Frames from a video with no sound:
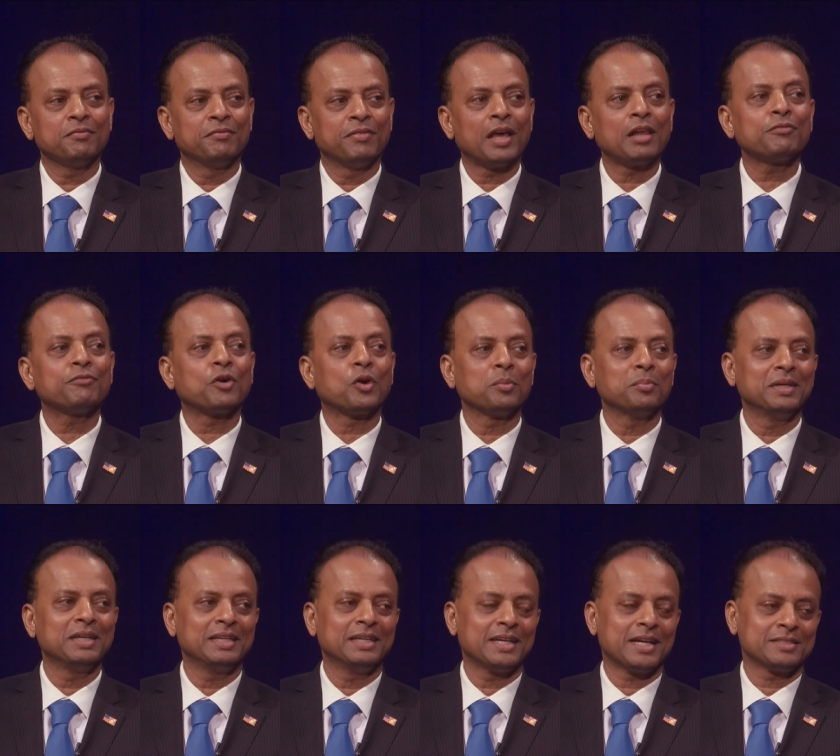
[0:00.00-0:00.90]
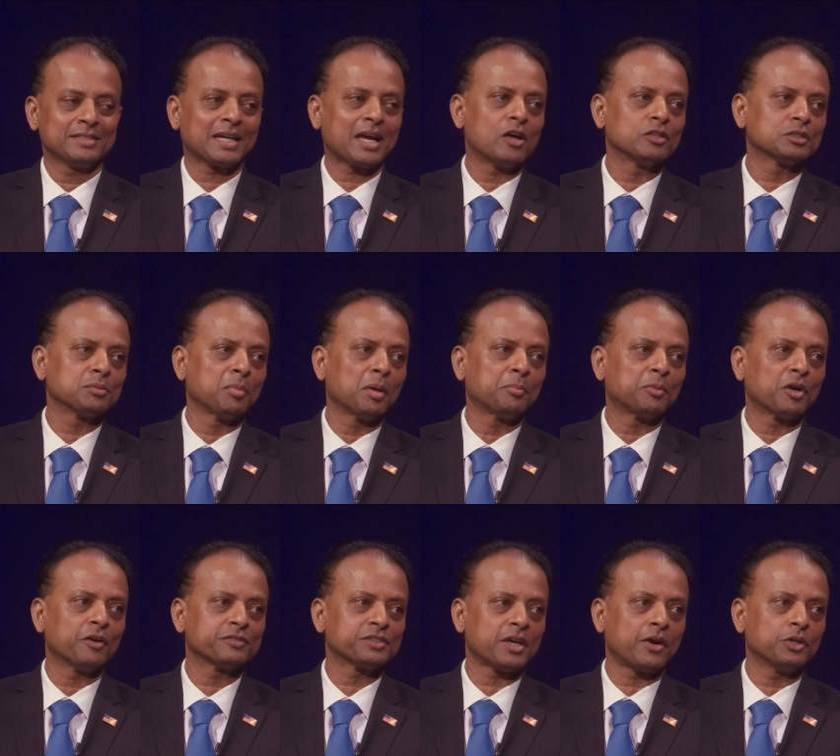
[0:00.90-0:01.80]
well for me as a council member
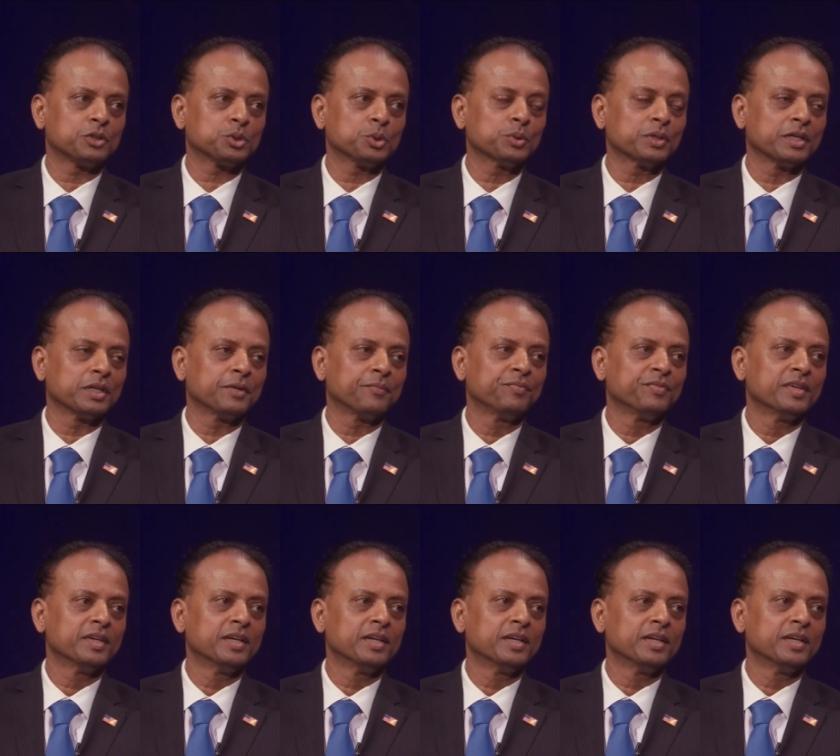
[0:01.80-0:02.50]
of Saratoga